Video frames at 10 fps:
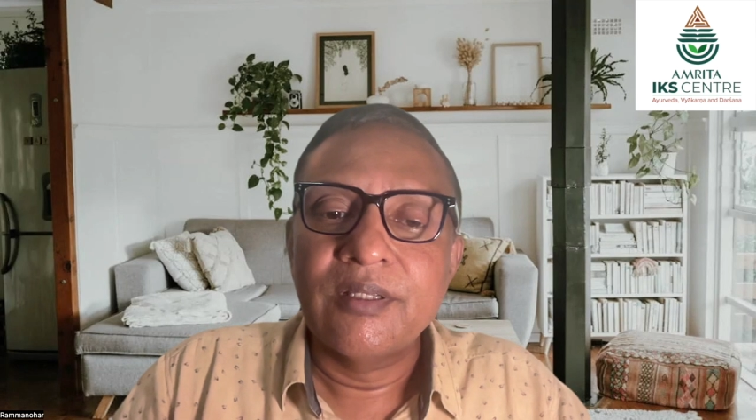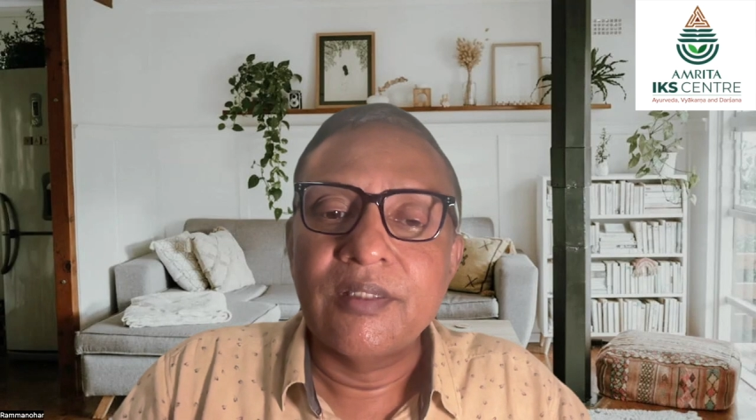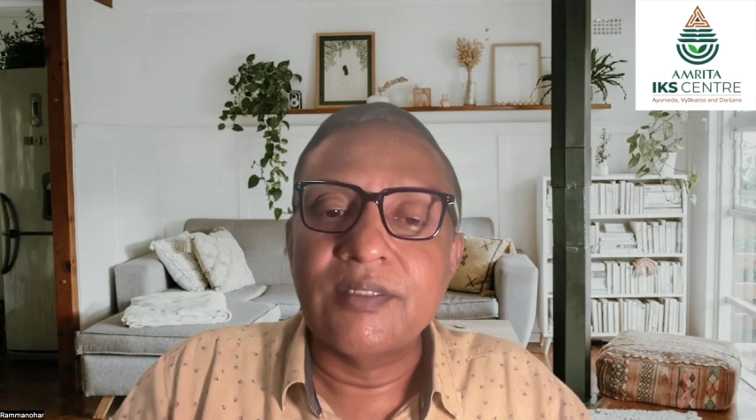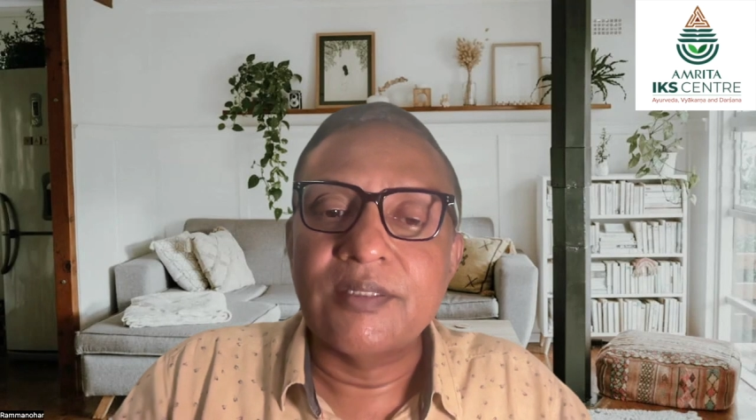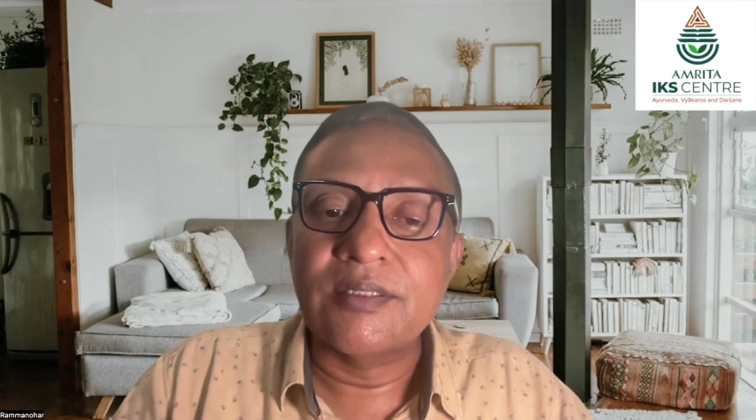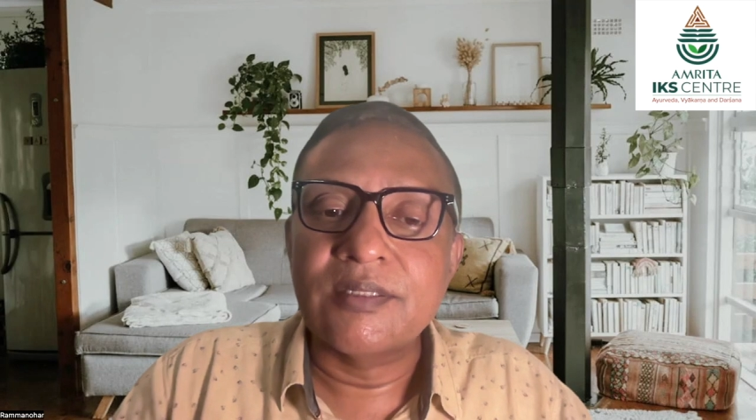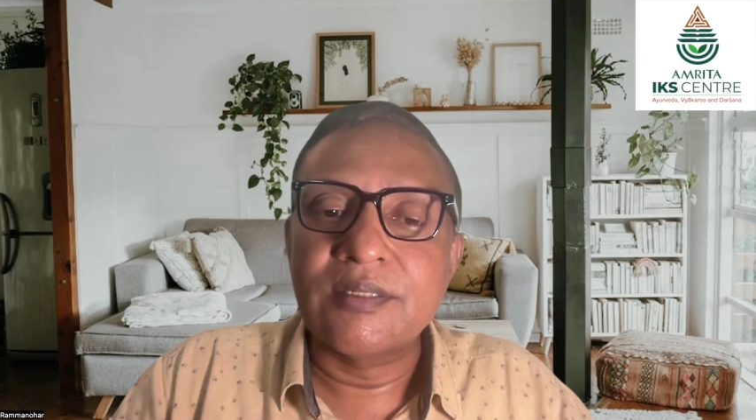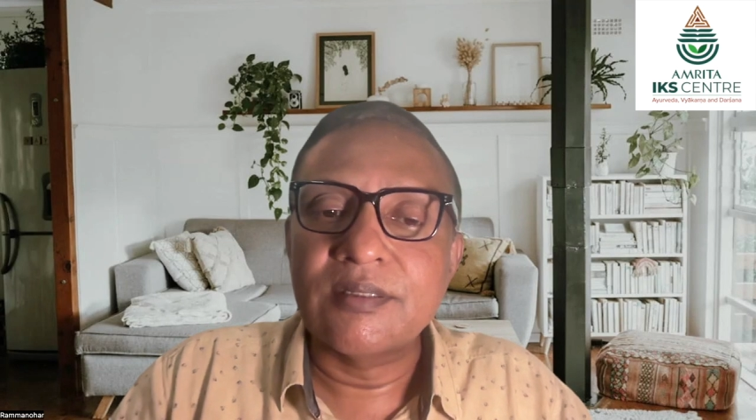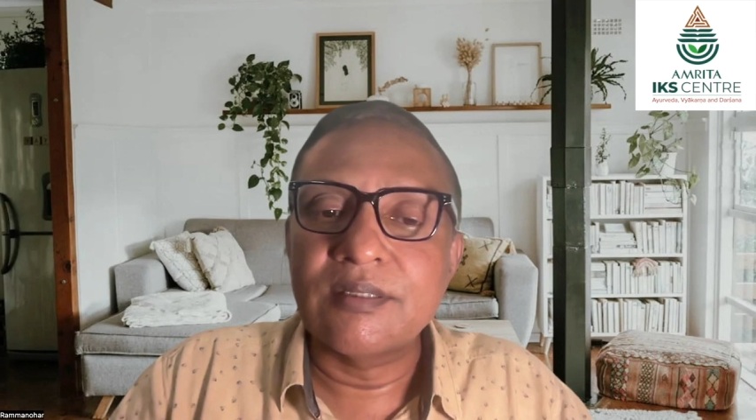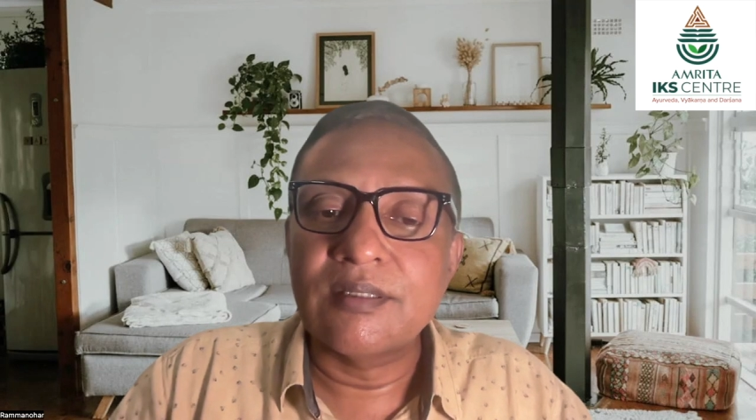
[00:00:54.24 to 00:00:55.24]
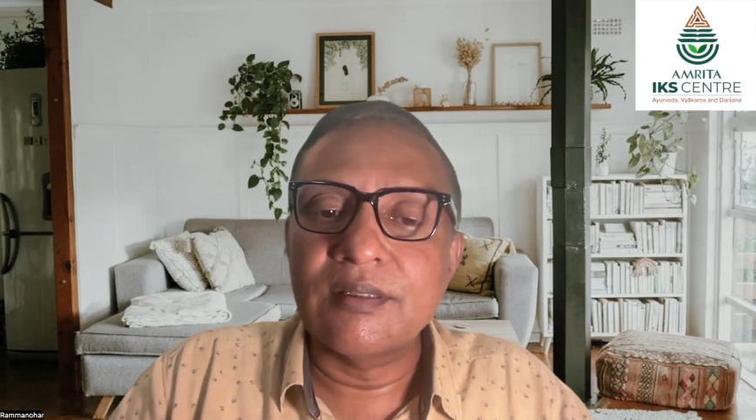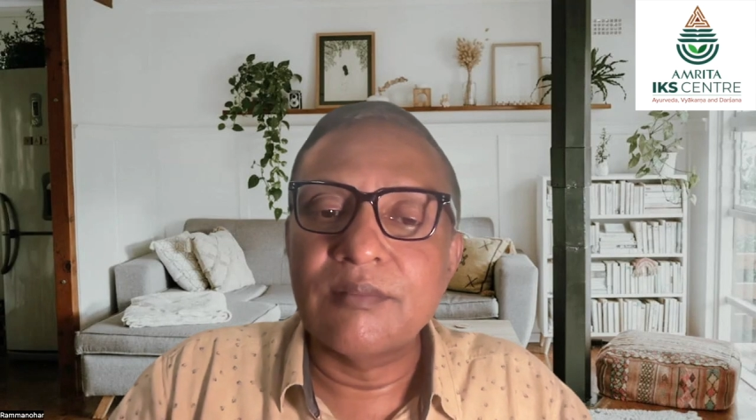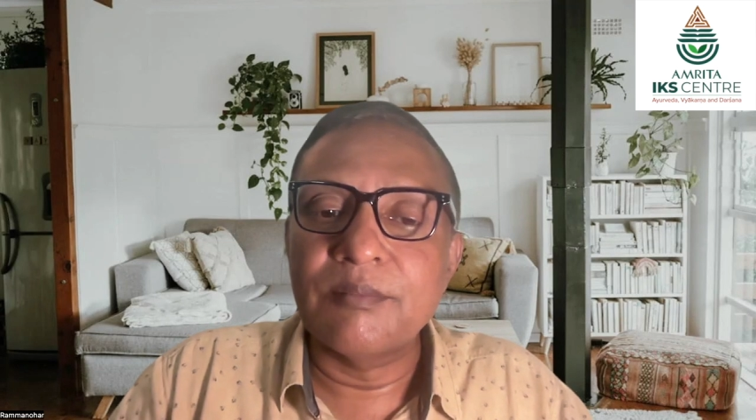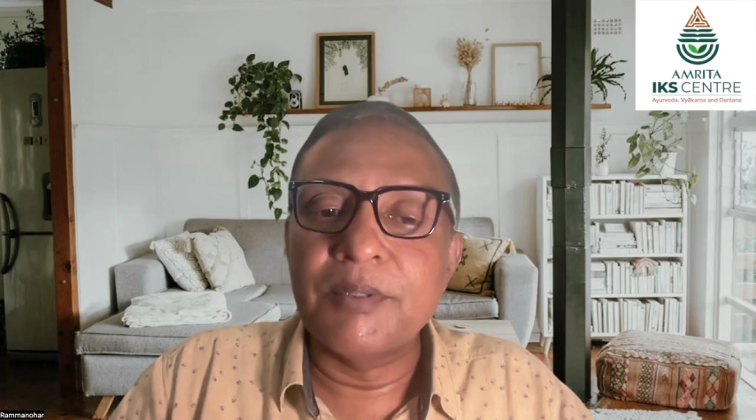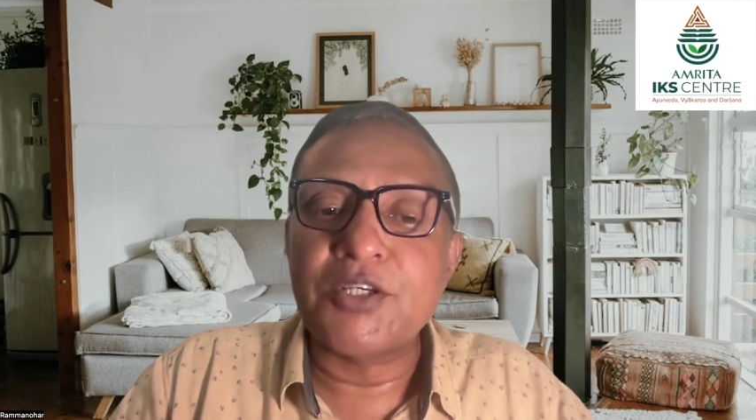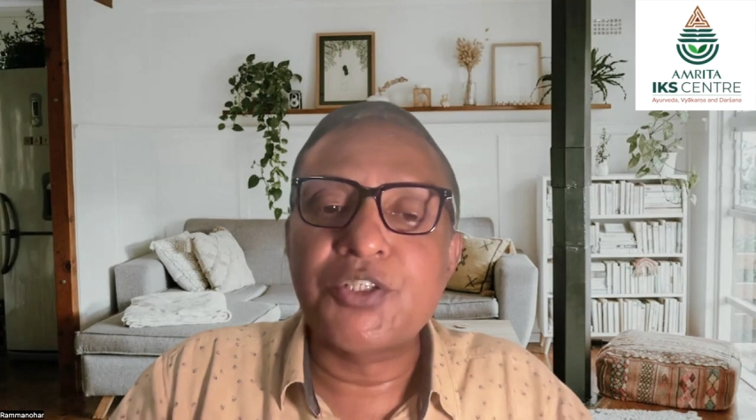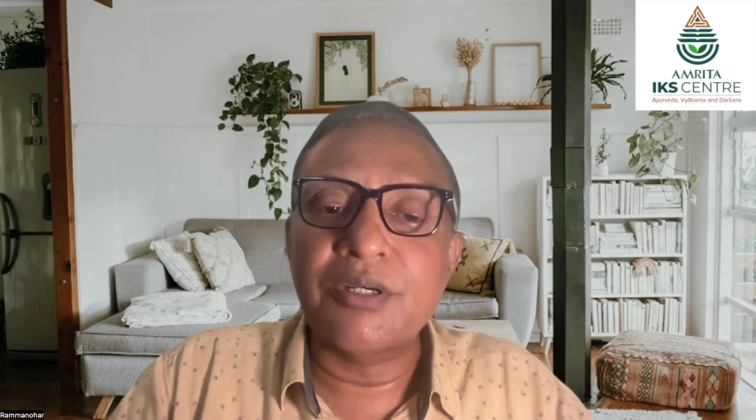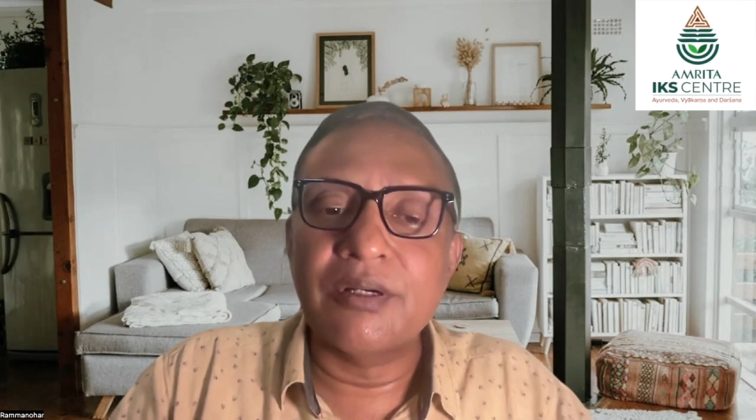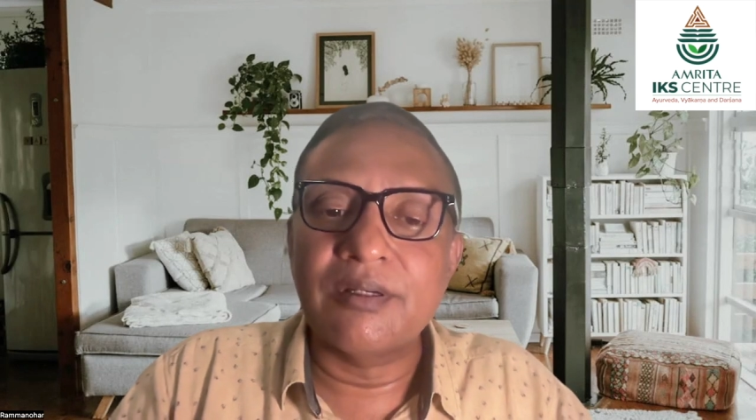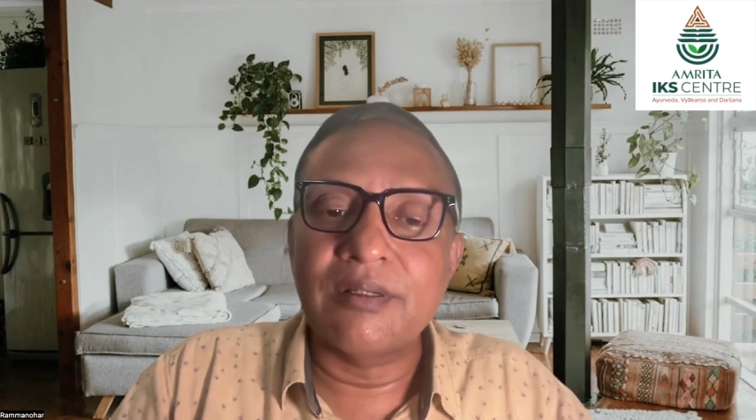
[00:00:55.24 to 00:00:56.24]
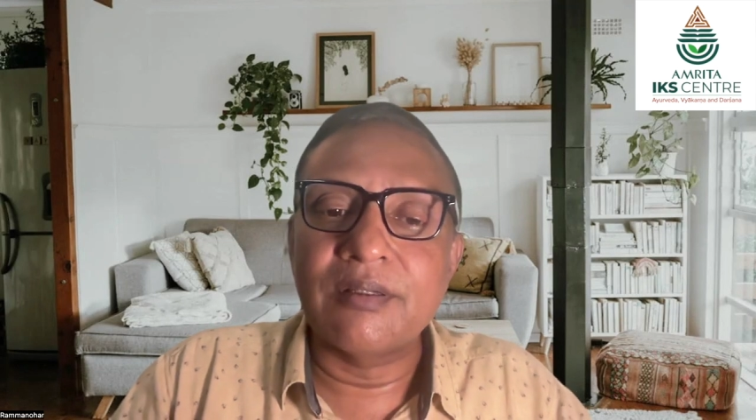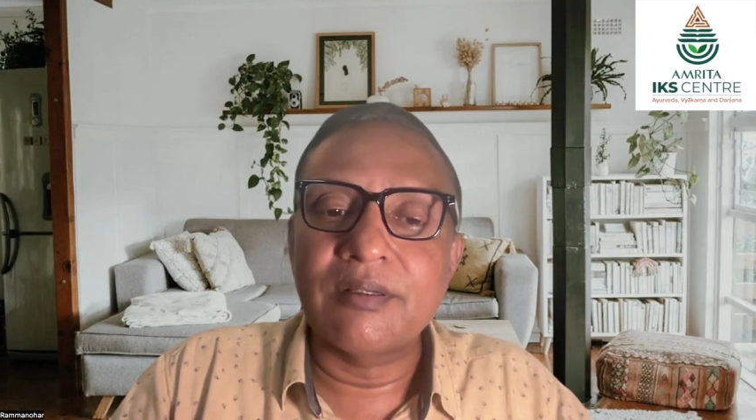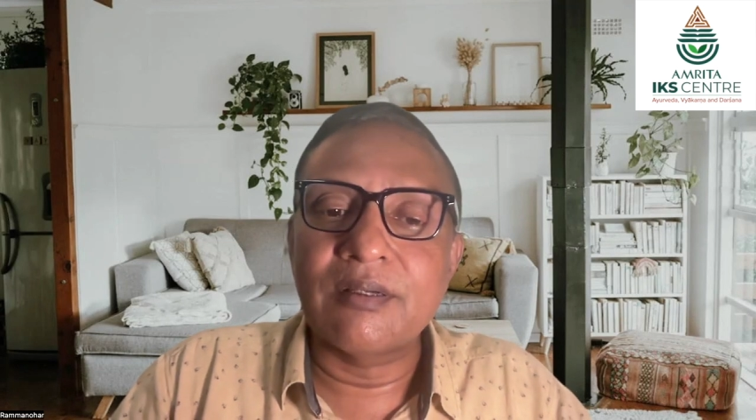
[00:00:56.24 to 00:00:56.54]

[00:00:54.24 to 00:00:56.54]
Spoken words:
is measured